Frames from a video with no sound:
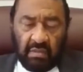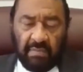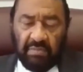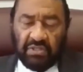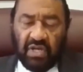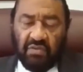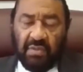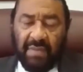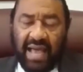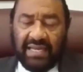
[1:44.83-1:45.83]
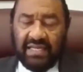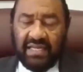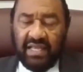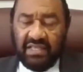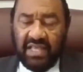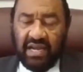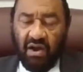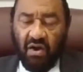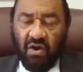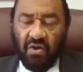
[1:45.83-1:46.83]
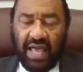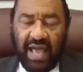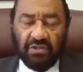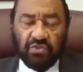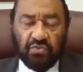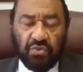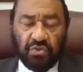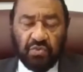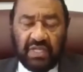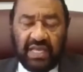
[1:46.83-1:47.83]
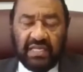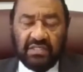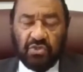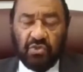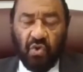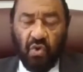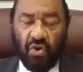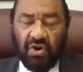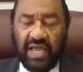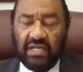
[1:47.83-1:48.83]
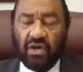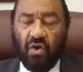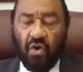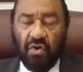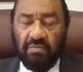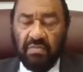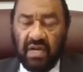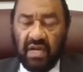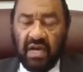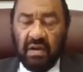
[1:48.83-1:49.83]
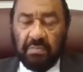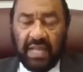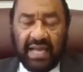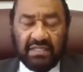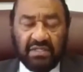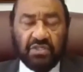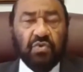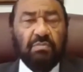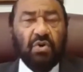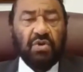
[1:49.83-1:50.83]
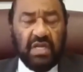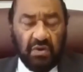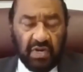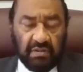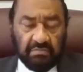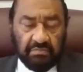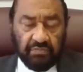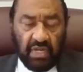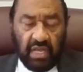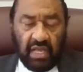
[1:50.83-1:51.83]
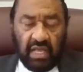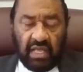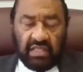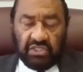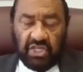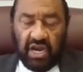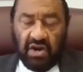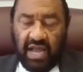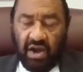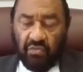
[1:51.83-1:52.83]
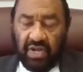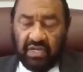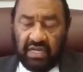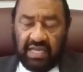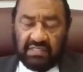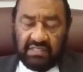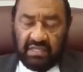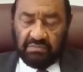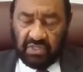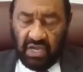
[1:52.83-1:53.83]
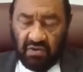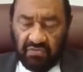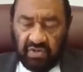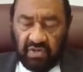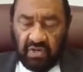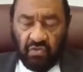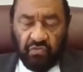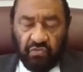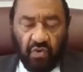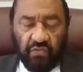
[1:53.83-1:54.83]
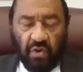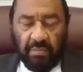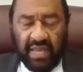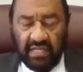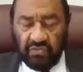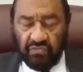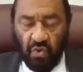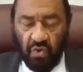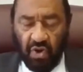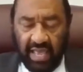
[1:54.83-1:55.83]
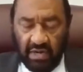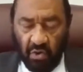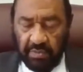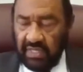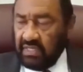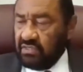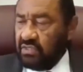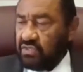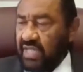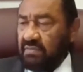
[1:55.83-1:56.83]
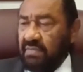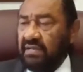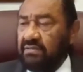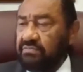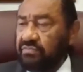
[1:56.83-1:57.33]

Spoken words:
Members are reminded that all house rules relating to order and decorum apply to this remote hearing. The chair now recognizes himself for 4 minutes for an opening statement.